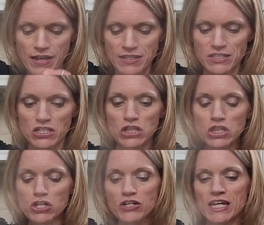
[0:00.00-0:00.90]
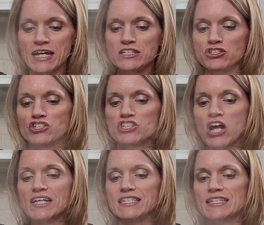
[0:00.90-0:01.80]
It's looking
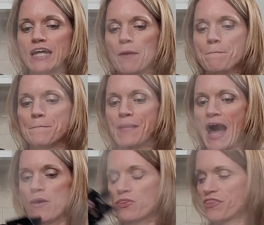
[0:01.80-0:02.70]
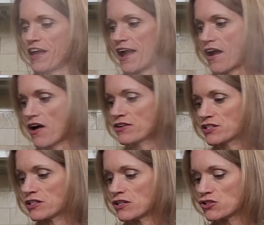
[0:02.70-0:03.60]
just about there.
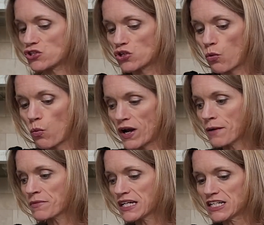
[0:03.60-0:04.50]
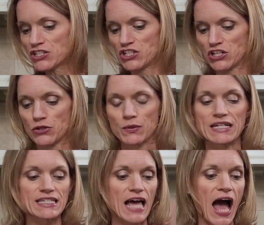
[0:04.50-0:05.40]
So what I'm gonna do
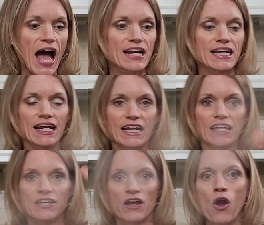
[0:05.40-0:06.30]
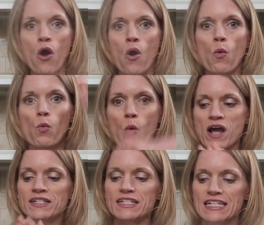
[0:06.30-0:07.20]
is add in
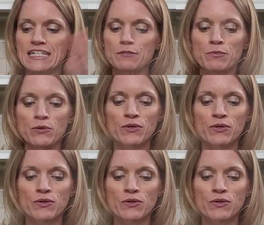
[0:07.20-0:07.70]
1 teaspoon